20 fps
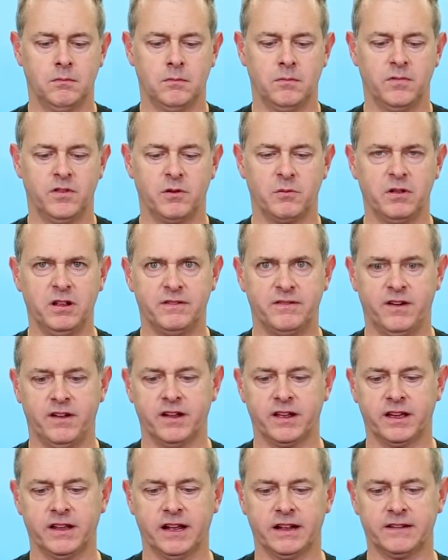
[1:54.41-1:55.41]
They're really fun
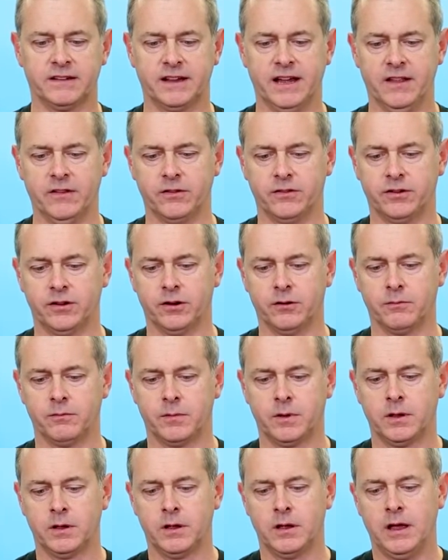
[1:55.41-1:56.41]
to connect together too.
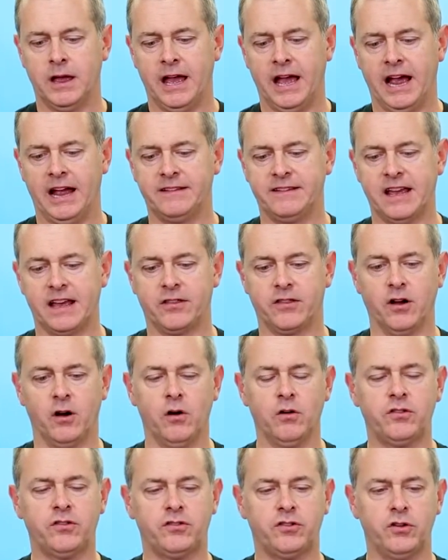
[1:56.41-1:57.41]
And I take
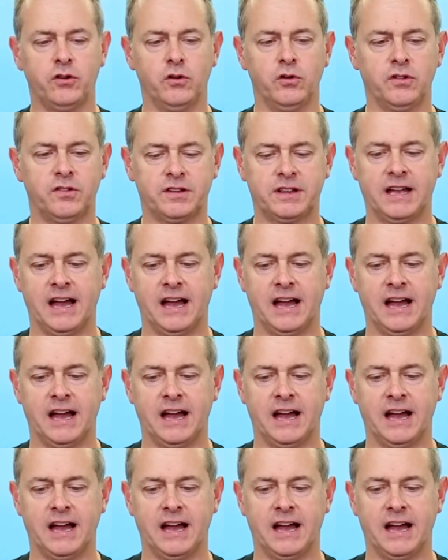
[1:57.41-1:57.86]
those 2